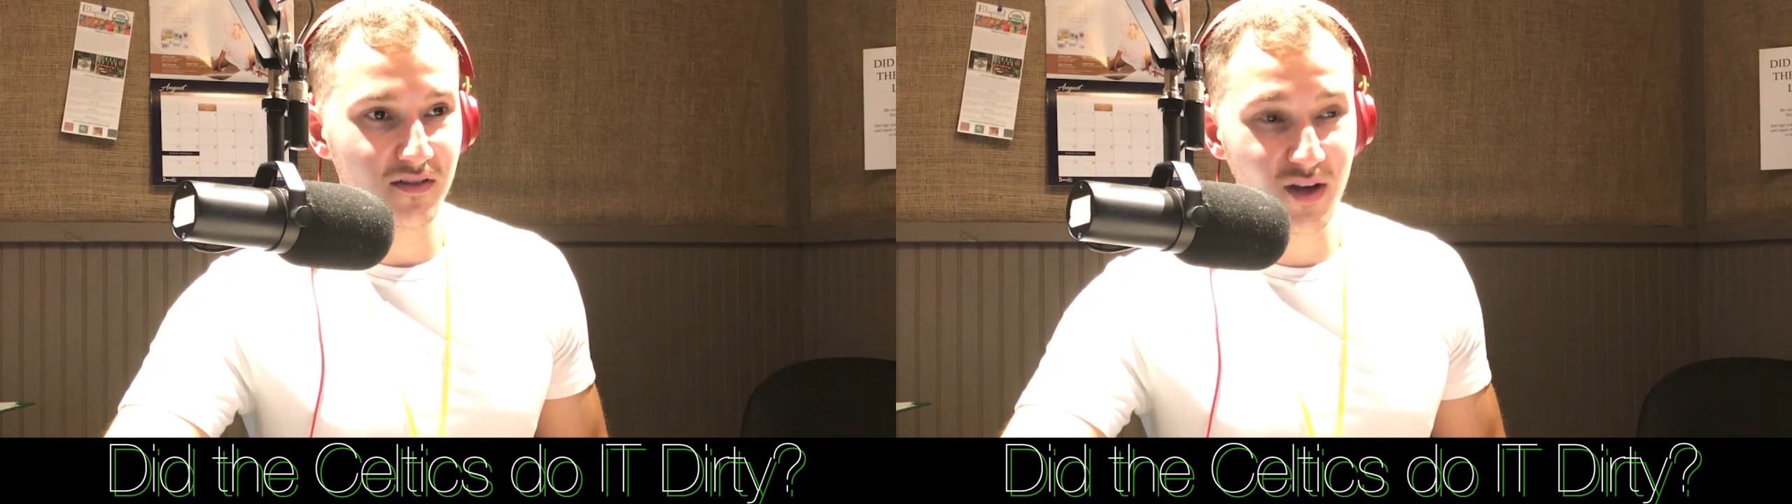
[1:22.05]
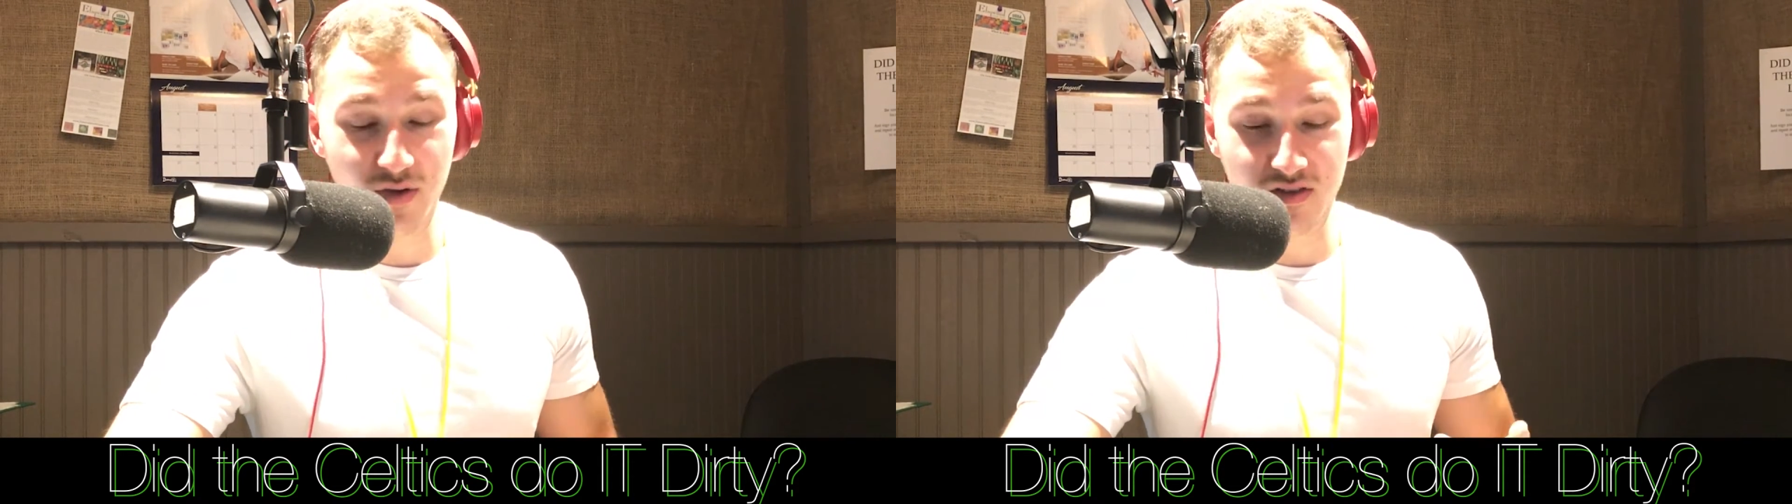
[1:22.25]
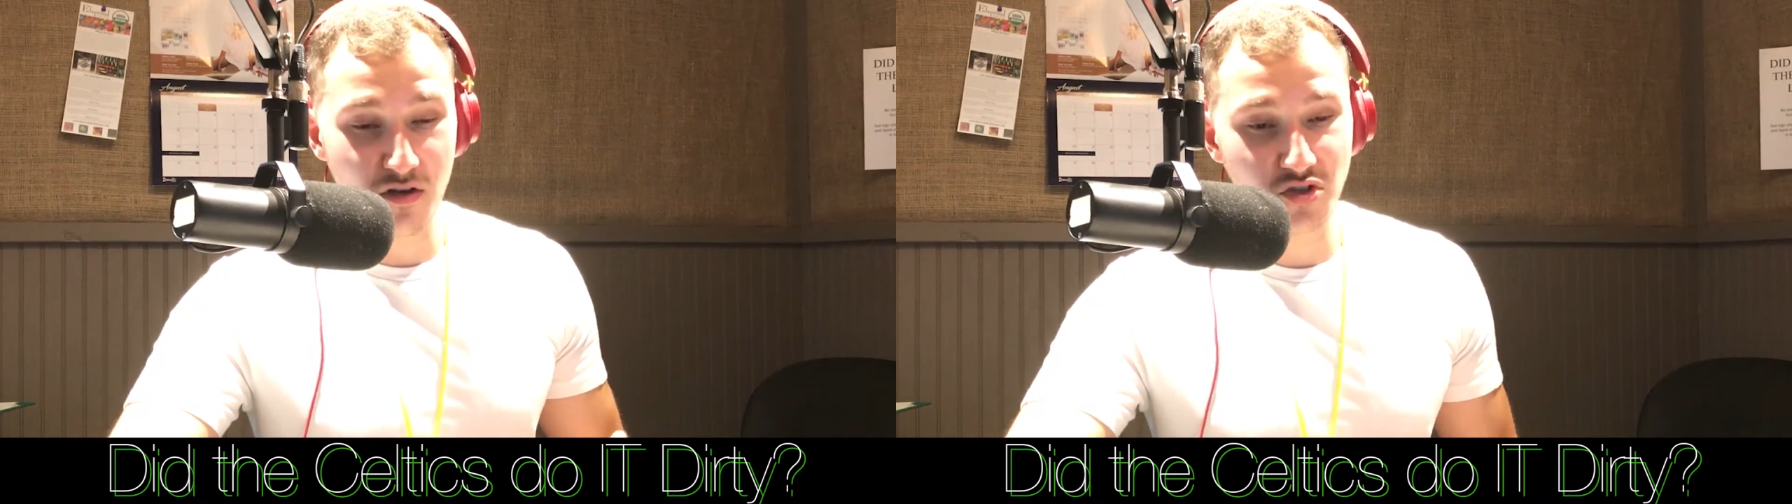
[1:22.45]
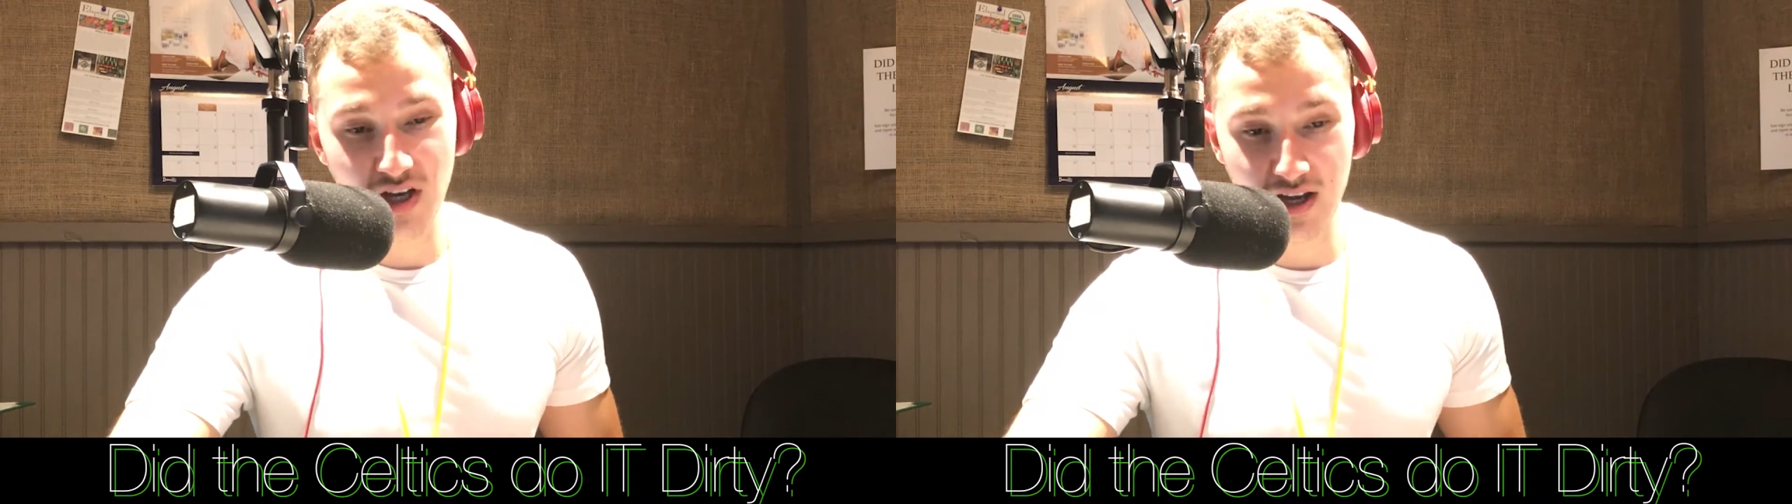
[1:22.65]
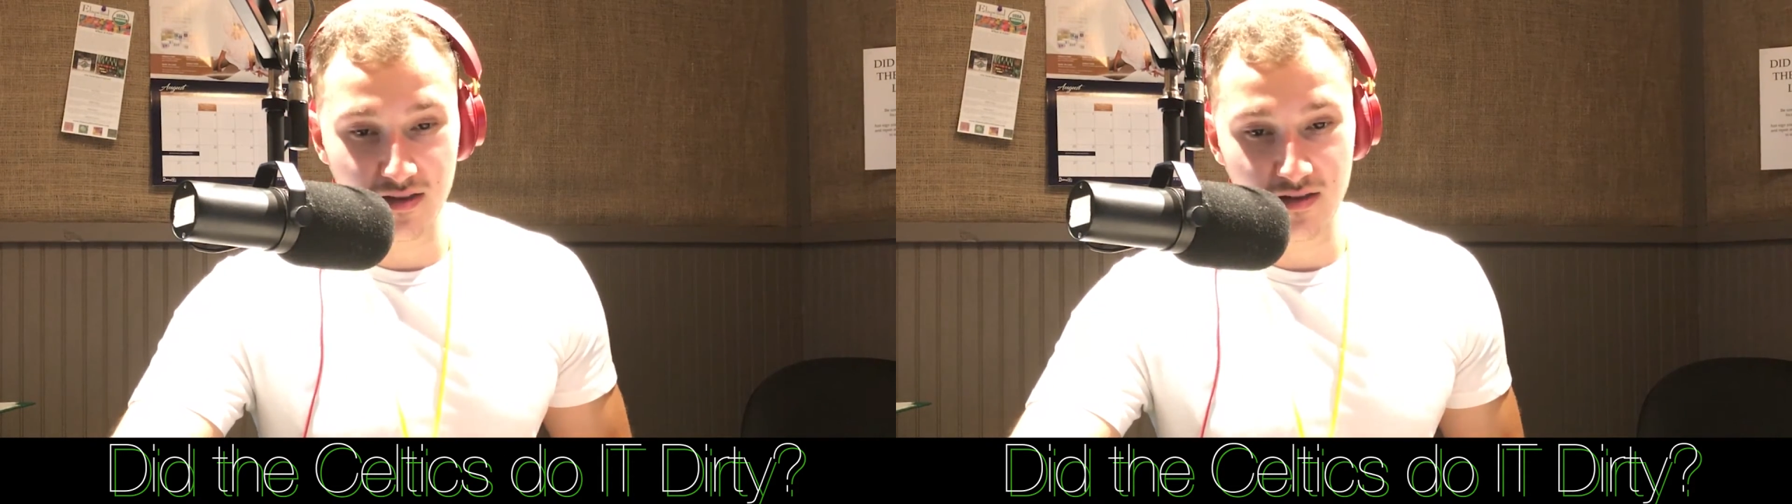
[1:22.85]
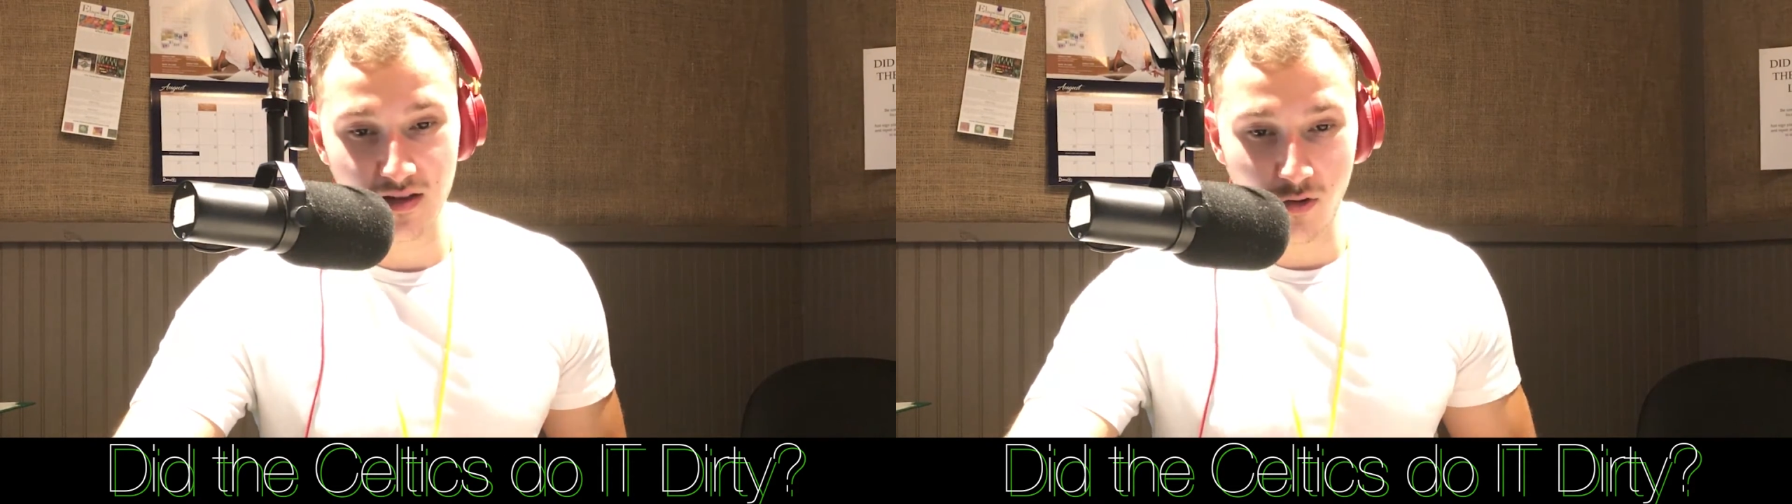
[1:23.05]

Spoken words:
there was no chance.